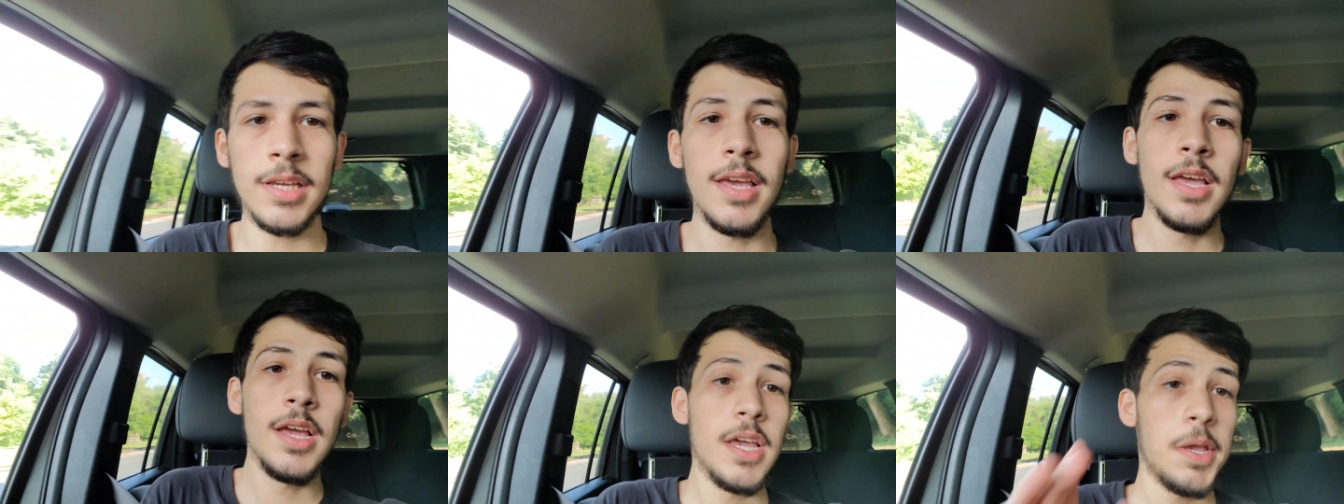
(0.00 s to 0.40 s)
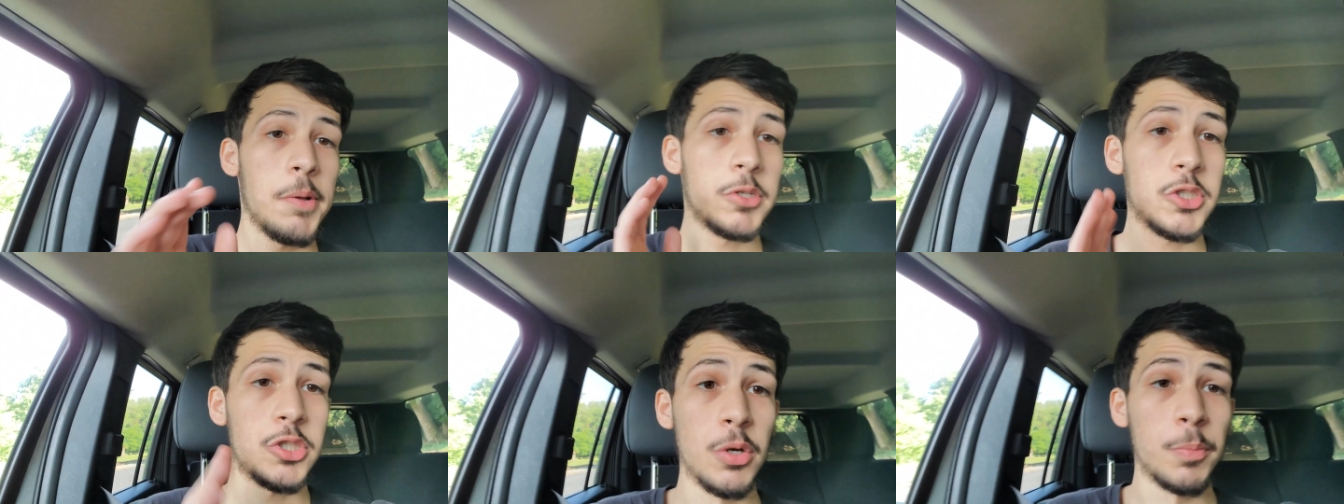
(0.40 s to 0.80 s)
it
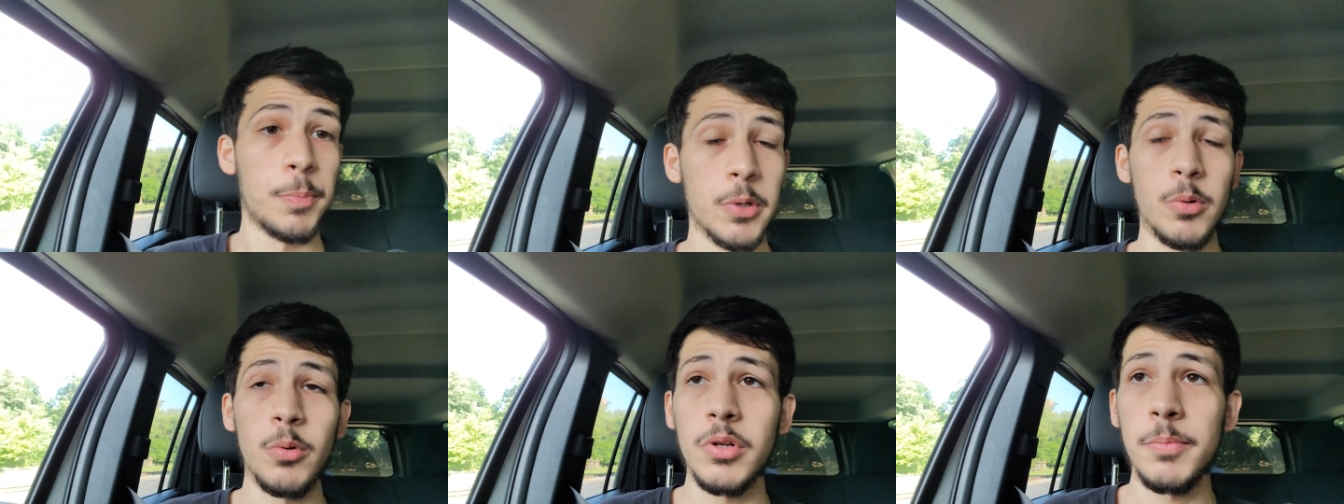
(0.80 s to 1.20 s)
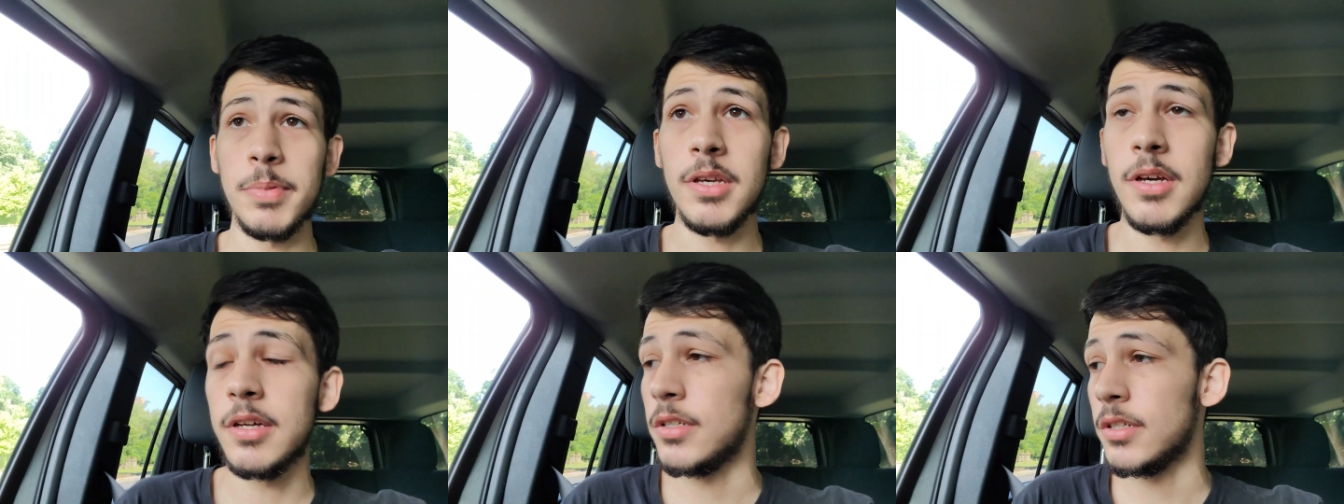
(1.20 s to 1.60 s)
was super cool to
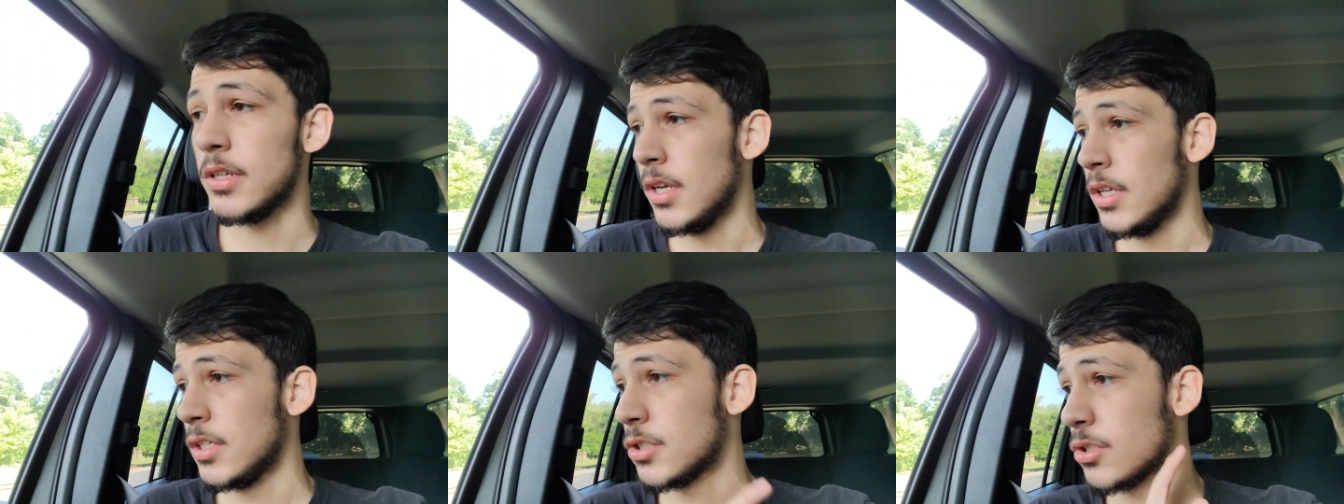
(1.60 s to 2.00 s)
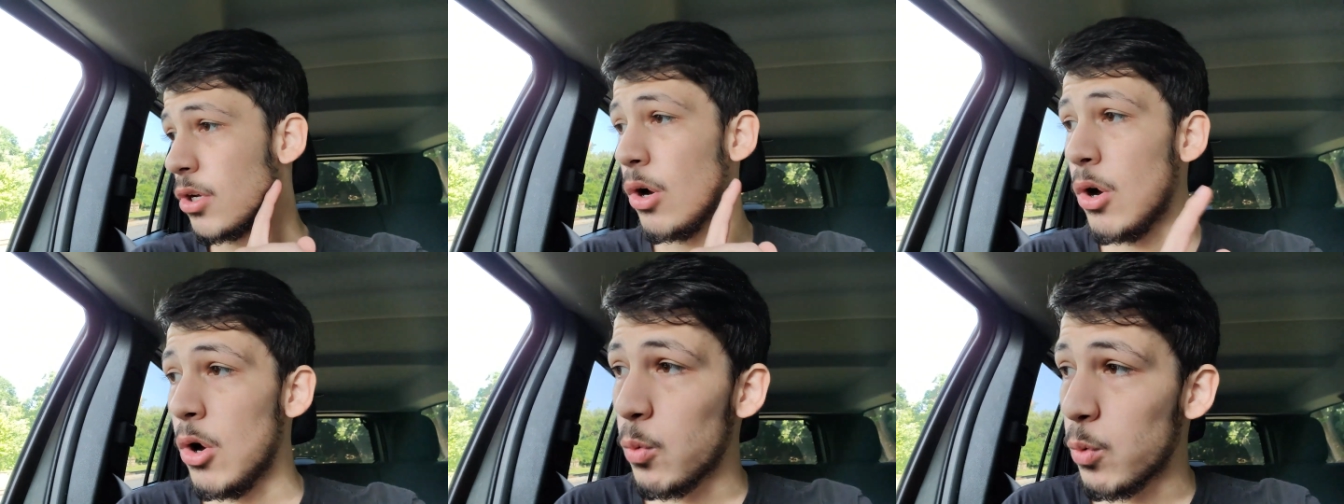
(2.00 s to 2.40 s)
be under.
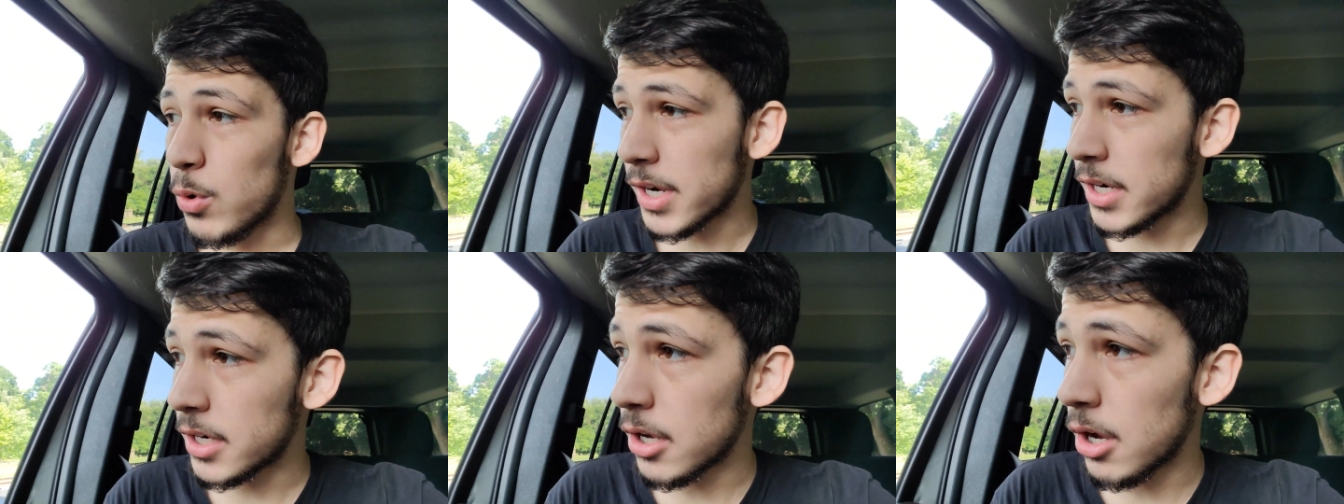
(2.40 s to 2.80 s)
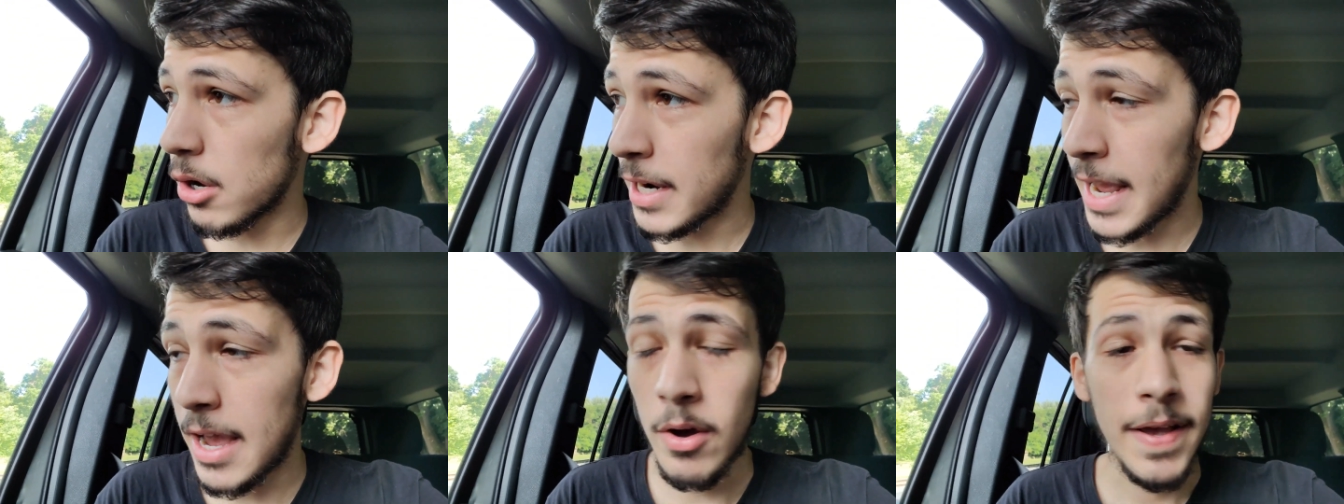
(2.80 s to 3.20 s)
So we're gonna go
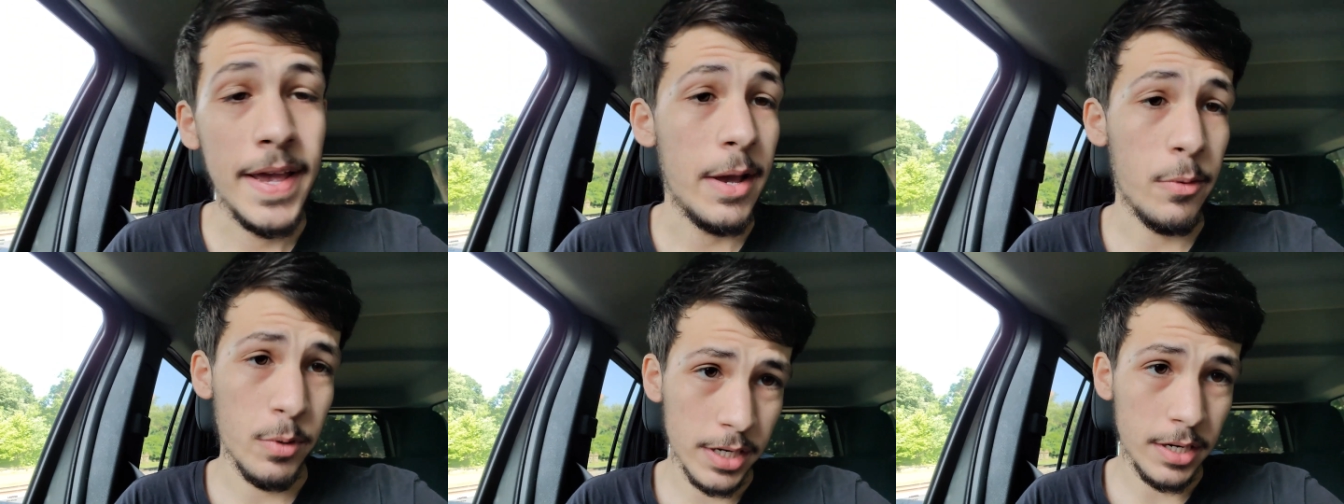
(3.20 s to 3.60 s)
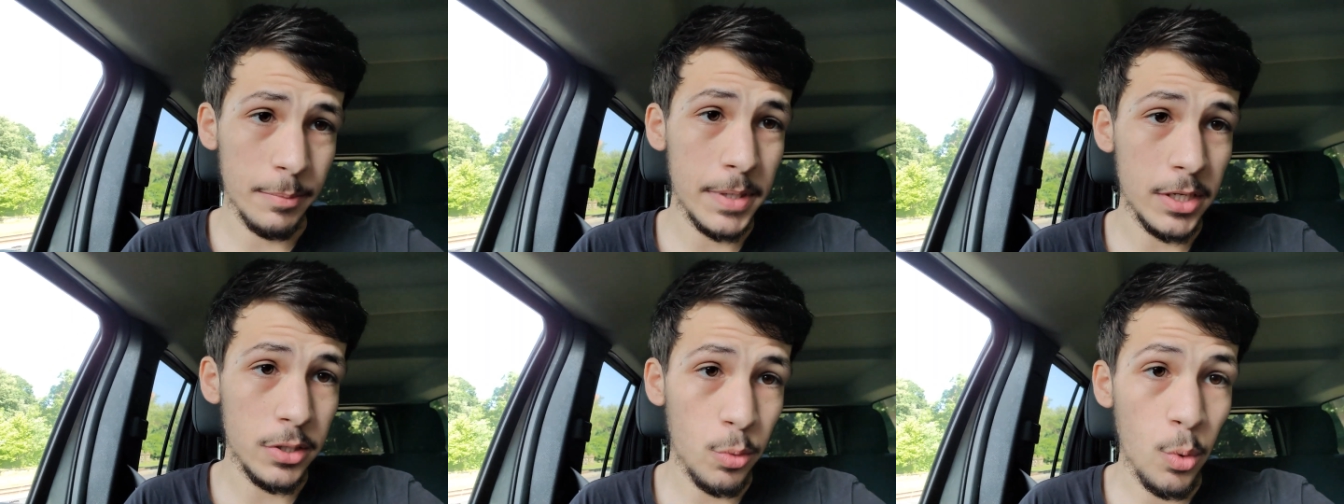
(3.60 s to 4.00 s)
now, and we're gonna
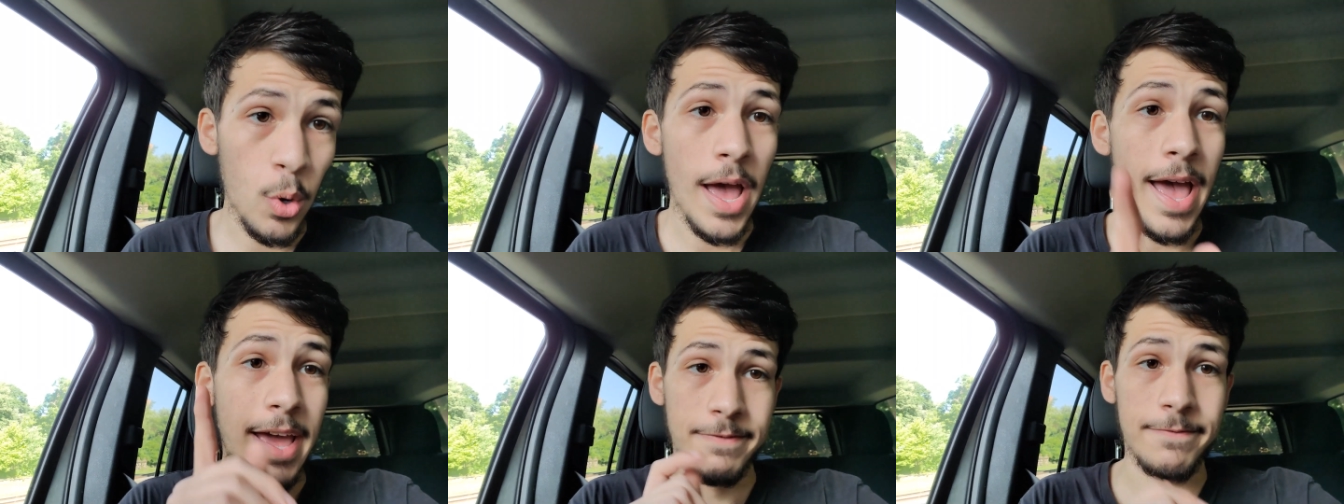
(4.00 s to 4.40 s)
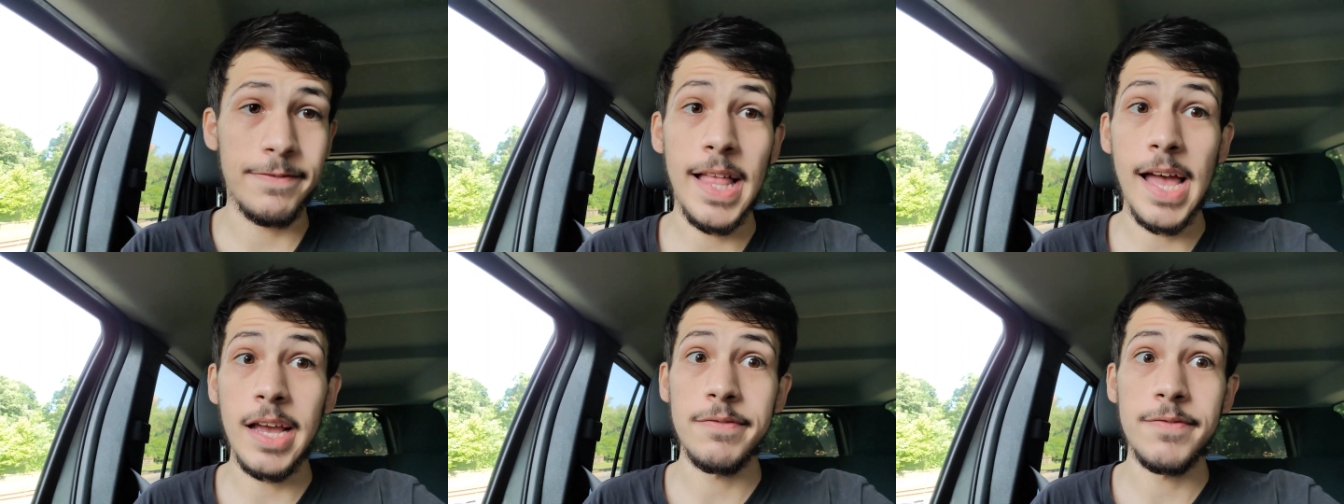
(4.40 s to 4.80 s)
meet you at
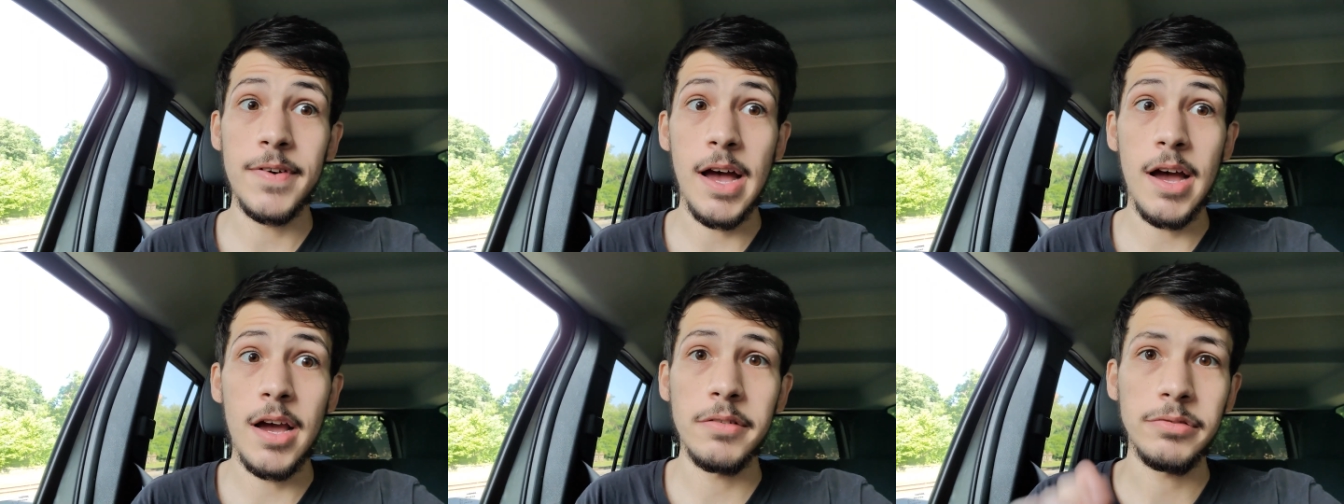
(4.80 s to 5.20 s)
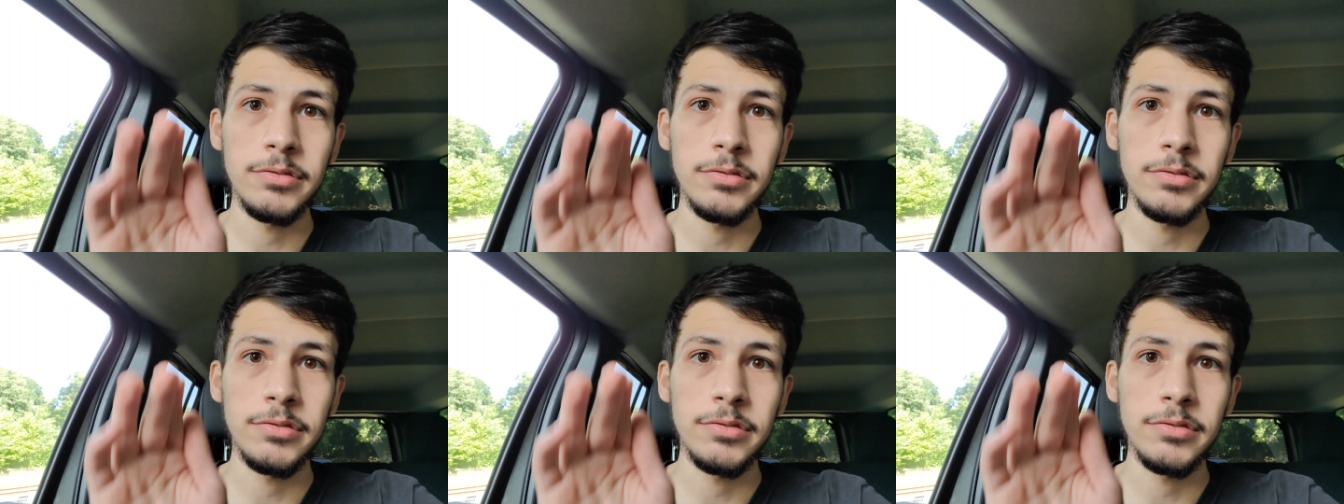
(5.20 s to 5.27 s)
Flying 5.